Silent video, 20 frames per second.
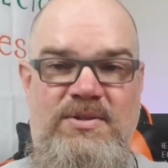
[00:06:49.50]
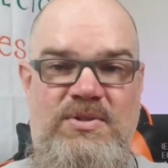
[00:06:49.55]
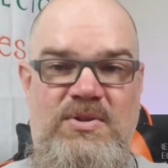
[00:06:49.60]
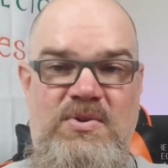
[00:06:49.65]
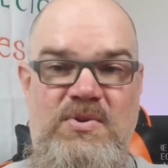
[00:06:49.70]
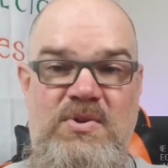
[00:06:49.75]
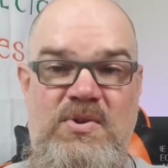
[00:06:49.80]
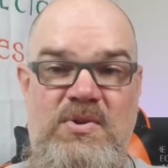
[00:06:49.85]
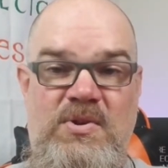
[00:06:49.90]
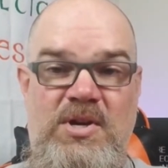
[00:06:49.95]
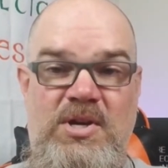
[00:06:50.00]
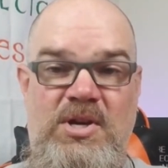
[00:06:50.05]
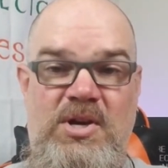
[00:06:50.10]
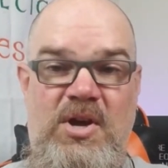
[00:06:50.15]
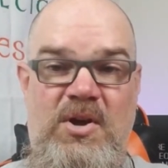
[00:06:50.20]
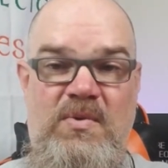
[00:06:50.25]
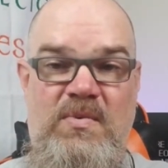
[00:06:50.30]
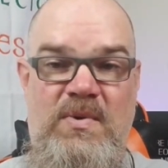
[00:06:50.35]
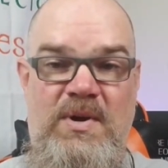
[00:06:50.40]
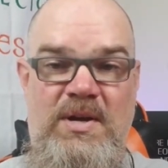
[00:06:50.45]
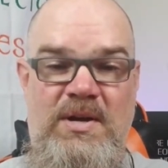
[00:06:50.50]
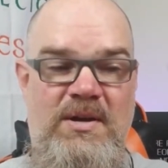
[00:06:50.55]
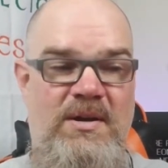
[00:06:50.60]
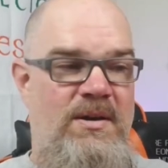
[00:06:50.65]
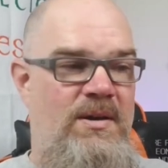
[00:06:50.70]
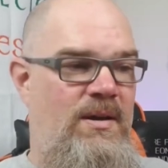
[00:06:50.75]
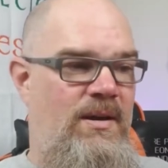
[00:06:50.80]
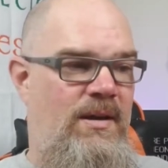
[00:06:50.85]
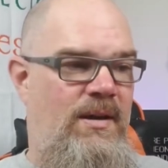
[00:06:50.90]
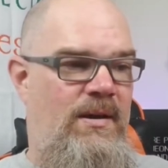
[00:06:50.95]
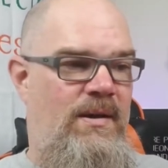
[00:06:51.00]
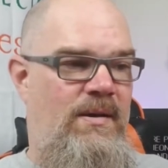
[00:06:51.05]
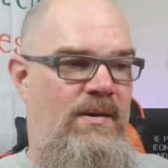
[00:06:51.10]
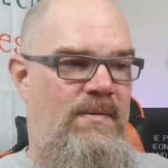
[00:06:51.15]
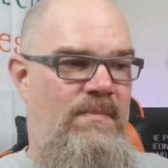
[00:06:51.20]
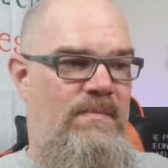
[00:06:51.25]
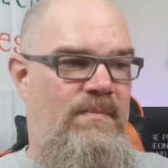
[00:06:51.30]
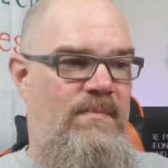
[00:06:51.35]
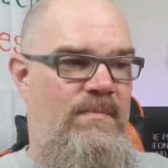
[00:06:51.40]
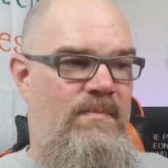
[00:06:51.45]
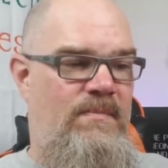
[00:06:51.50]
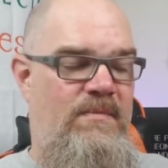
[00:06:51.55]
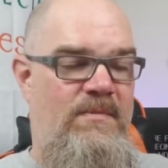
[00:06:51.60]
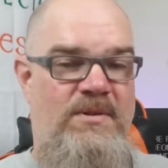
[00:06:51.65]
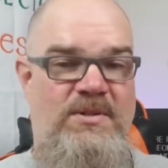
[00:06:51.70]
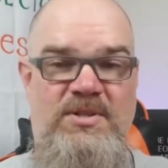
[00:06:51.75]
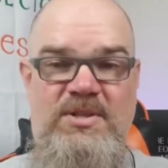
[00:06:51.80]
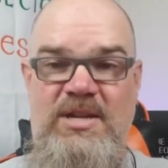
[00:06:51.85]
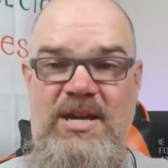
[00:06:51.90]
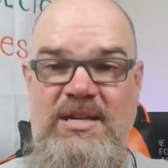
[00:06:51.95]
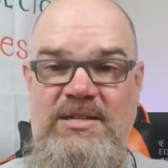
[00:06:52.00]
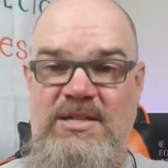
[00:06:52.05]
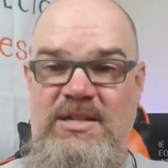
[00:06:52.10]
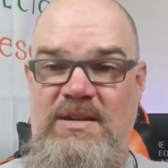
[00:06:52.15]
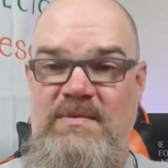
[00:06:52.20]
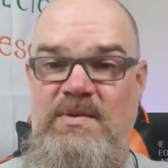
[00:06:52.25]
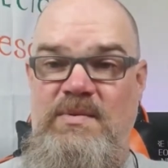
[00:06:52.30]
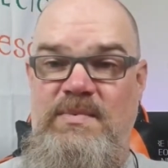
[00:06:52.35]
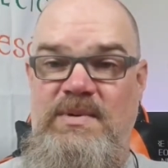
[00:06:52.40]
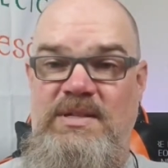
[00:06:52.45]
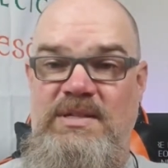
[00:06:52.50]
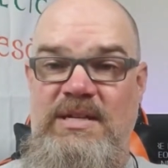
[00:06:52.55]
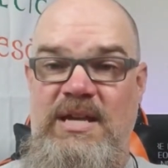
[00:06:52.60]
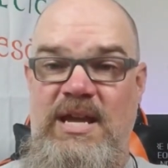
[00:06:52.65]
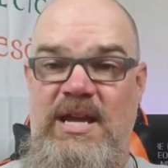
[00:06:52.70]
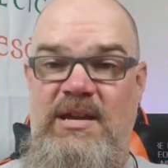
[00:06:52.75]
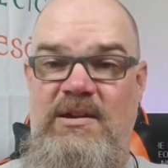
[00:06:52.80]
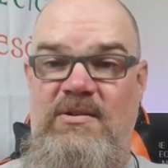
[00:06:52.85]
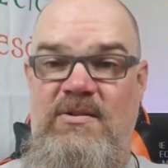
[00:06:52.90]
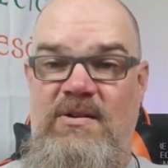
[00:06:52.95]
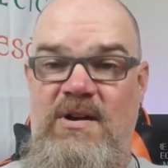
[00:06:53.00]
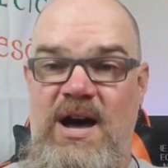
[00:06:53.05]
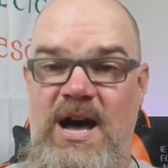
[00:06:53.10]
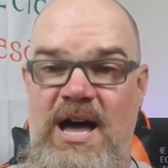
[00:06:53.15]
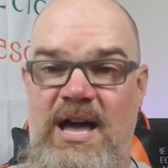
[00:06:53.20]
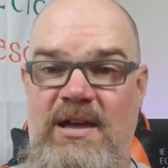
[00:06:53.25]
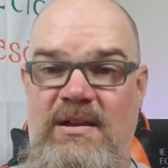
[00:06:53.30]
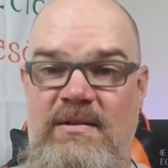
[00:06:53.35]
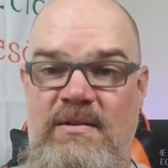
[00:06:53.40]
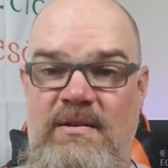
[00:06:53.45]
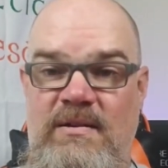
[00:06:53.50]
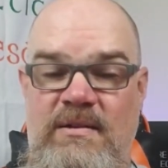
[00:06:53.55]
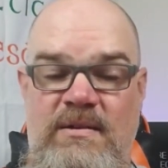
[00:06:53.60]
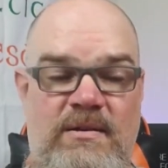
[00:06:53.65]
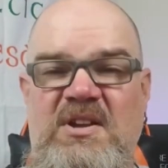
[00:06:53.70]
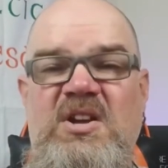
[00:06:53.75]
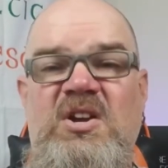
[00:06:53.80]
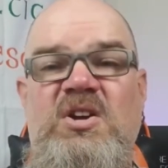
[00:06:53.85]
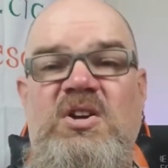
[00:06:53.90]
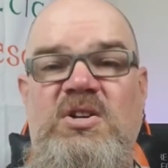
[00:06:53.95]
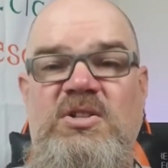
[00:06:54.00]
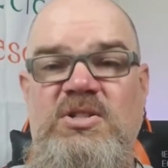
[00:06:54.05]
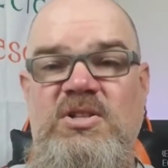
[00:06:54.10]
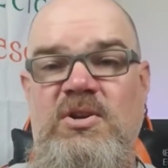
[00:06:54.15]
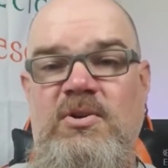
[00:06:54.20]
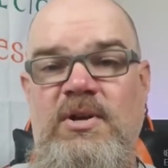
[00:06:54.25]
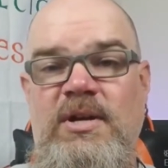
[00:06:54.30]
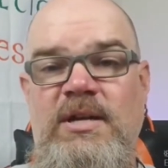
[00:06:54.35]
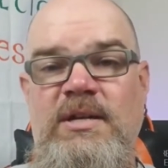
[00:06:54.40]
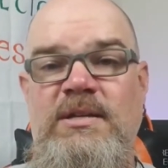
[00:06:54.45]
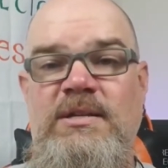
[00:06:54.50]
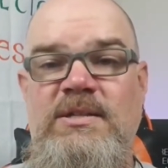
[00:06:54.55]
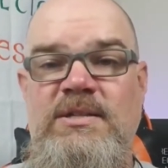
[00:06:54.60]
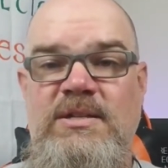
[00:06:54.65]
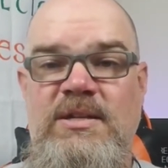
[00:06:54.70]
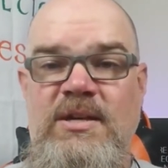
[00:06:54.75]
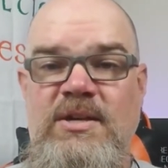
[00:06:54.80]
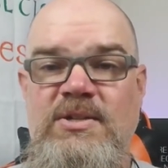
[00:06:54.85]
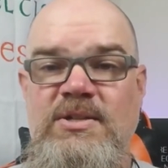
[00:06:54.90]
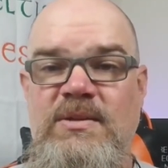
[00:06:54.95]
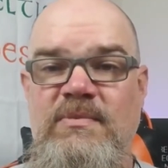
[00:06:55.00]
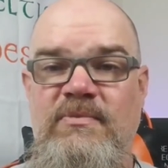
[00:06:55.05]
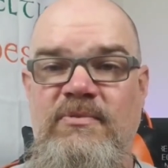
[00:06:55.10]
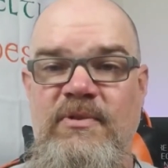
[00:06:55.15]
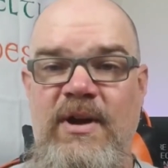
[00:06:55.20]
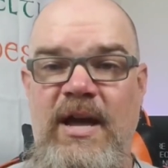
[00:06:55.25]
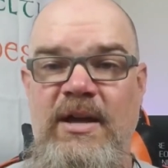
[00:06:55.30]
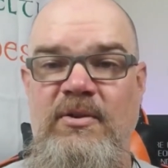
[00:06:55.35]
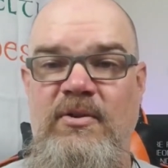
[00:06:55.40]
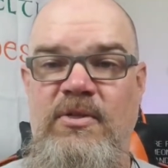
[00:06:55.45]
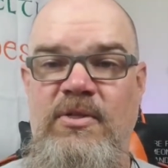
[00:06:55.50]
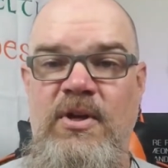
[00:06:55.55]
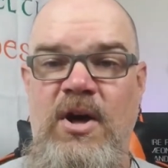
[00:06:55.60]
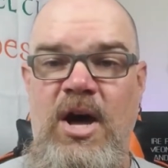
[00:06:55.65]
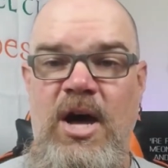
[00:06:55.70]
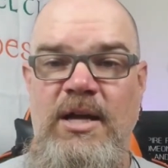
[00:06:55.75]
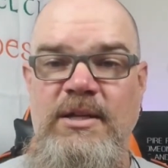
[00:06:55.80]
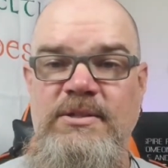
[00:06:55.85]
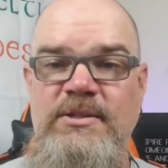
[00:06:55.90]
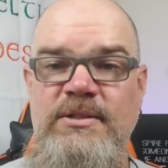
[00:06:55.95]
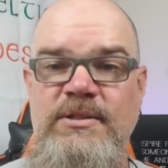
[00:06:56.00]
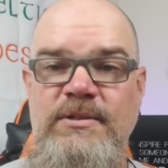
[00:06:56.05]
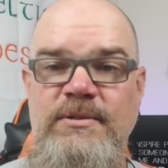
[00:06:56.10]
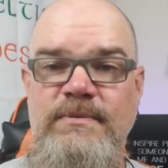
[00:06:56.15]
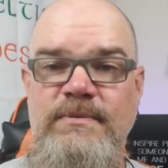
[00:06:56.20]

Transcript: no clear-cut winner, which I seem to be saying a lot. Let's go ahead and discuss some final thoughts.